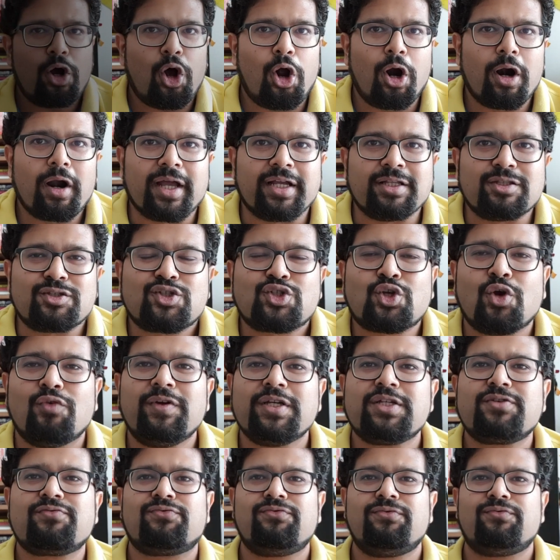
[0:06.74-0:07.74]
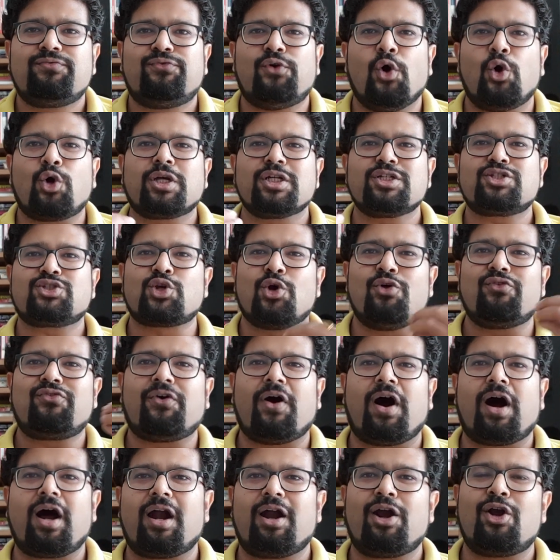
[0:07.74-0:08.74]
All right, so we focused so
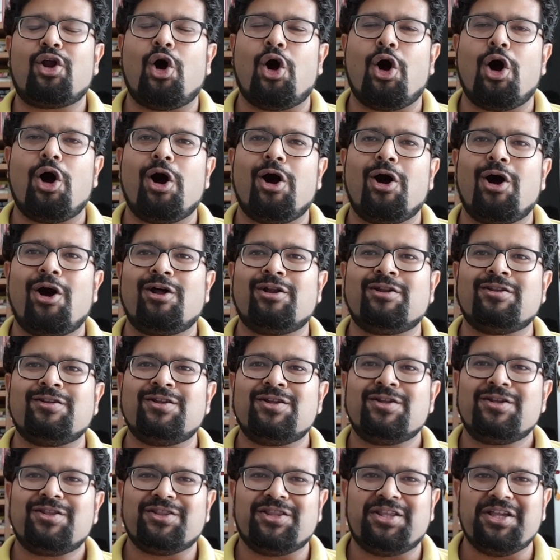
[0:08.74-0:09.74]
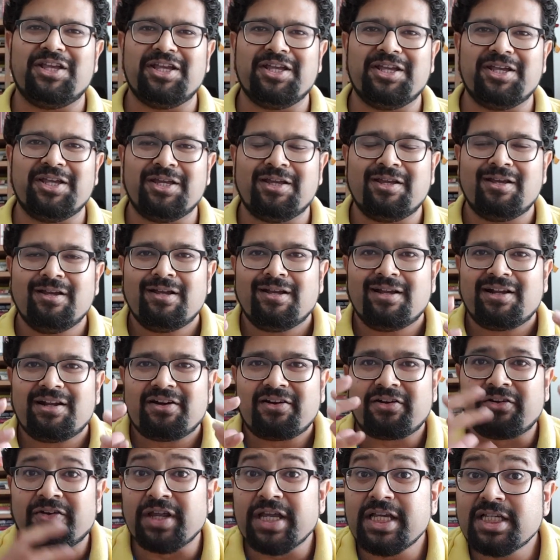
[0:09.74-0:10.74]
far on the
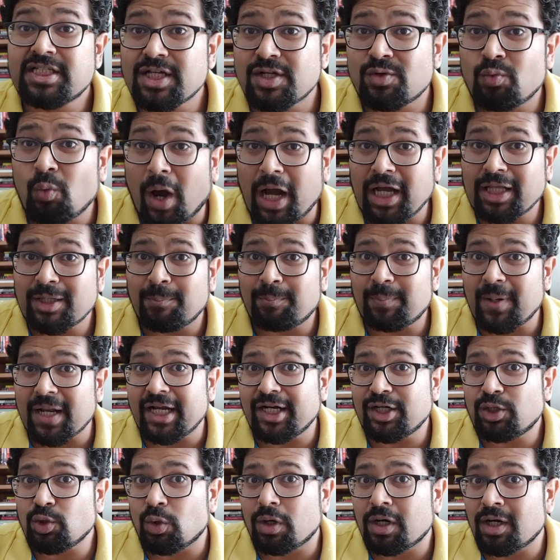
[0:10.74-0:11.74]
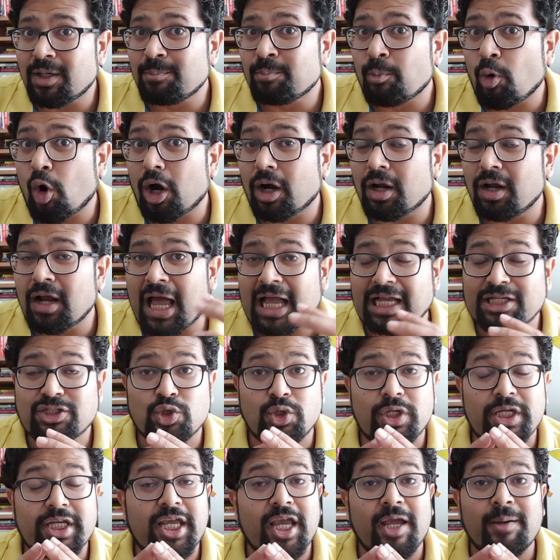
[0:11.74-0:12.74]
reason why the play to earn model
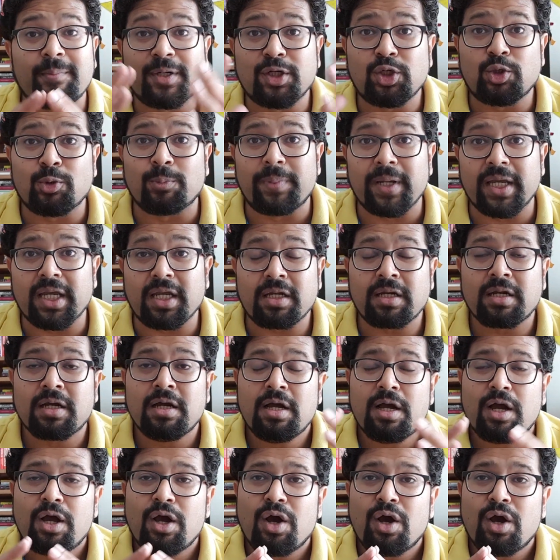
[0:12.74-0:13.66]
actually came into being.